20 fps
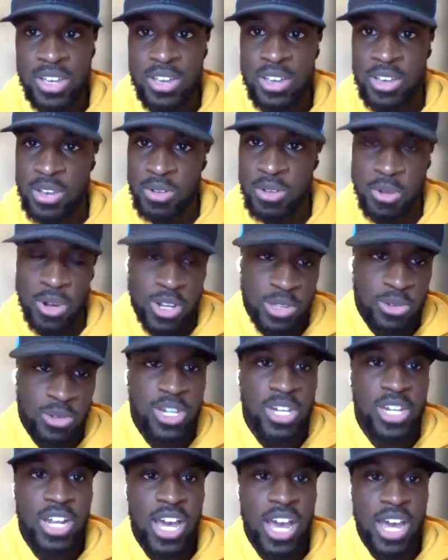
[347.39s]
what are you good
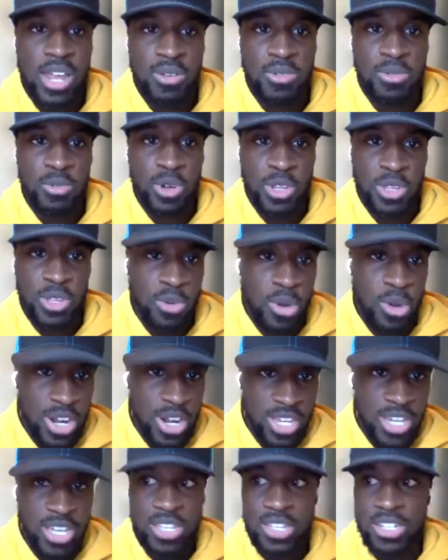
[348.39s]
at, what do you want to
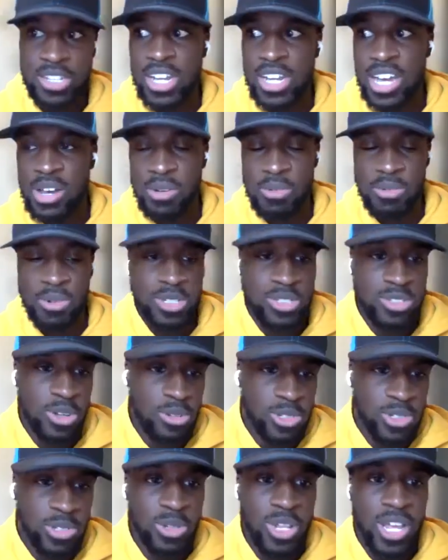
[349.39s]
get good at, what
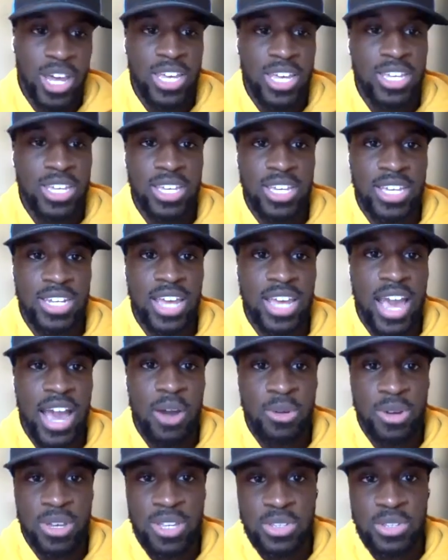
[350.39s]
don't you like, and
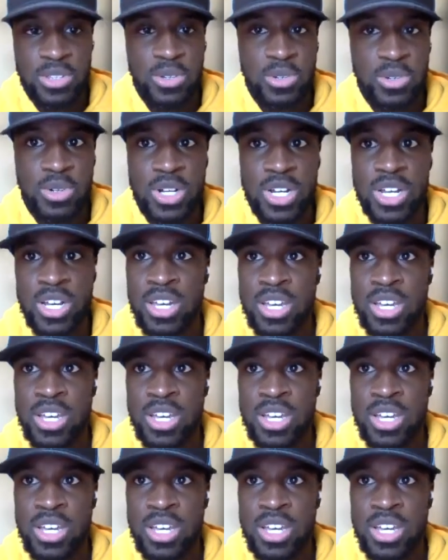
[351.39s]
how can you